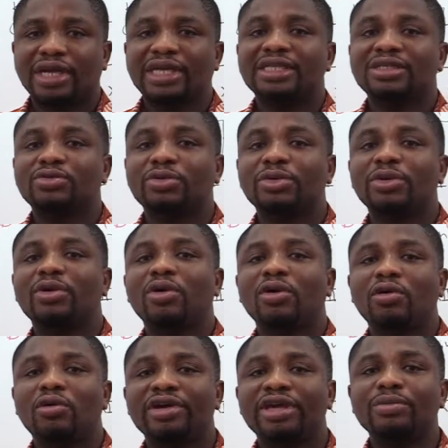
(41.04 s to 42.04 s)
That is what they
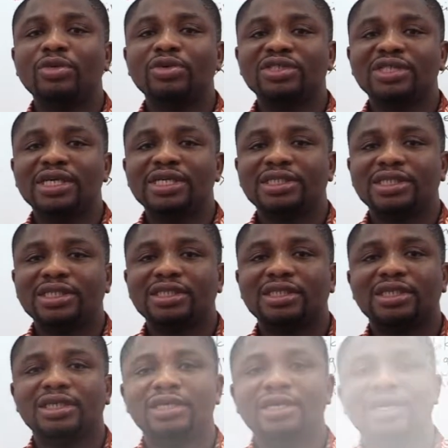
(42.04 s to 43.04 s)
call hemostasis.